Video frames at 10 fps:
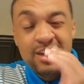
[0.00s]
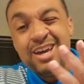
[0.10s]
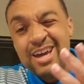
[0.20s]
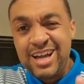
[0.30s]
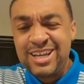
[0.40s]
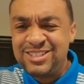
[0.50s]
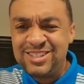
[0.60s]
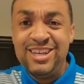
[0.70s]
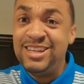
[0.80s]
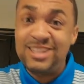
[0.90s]
I guess
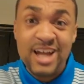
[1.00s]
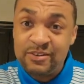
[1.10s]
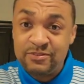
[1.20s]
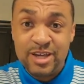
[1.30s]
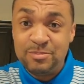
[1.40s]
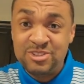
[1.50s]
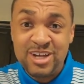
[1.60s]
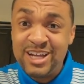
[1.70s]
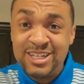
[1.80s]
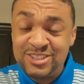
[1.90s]
it's not famous. I
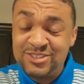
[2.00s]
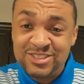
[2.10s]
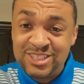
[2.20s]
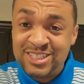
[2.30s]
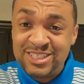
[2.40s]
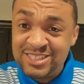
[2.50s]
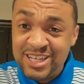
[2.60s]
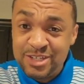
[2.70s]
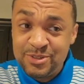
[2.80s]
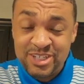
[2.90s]
ain't even gonna sit here and tell
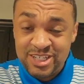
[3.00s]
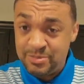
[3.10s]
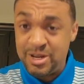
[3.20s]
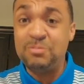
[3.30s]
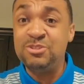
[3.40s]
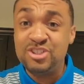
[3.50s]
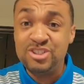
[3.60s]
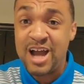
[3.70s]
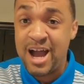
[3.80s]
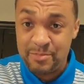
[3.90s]
you it is, but I'm gonna show you
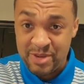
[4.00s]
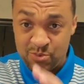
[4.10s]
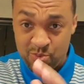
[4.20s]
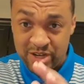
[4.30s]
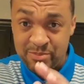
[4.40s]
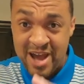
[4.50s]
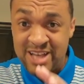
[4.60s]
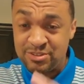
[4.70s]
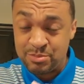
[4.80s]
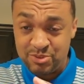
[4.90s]
how I make one of my
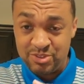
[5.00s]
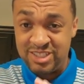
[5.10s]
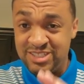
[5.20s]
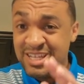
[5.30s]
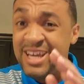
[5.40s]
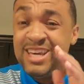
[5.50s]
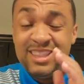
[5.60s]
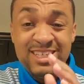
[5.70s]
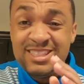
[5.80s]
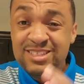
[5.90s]
smoothies.
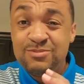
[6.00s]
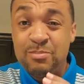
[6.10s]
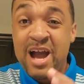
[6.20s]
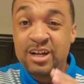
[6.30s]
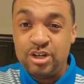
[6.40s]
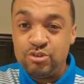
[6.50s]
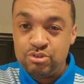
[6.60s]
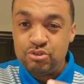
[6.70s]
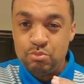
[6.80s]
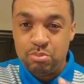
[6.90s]
This is my
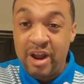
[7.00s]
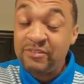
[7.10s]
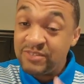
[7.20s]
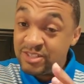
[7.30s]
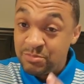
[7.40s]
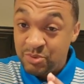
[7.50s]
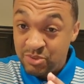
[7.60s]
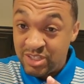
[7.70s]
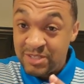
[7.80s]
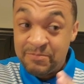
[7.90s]
go-to breakfast
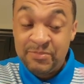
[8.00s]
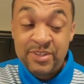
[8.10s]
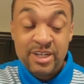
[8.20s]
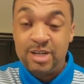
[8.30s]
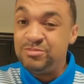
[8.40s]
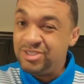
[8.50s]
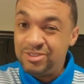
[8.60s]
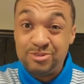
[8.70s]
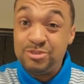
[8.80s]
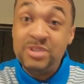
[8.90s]
smoothie. So
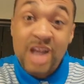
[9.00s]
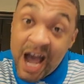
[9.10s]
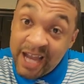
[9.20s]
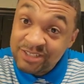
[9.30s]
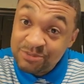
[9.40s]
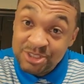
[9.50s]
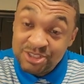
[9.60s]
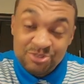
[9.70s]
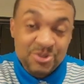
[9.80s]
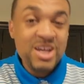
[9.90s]
to be honest with
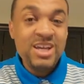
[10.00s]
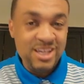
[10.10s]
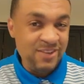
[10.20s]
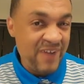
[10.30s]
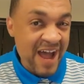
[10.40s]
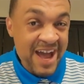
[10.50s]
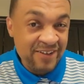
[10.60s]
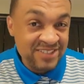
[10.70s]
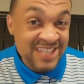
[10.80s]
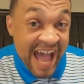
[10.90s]
you, if I
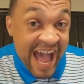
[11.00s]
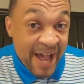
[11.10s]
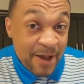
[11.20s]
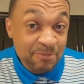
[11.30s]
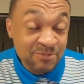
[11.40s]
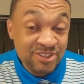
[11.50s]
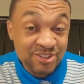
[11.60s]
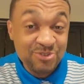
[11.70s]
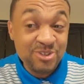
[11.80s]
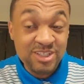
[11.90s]
have time to
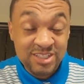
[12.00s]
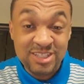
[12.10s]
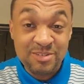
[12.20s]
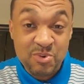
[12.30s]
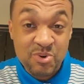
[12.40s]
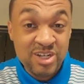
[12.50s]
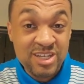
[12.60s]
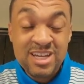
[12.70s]
do this in the morning,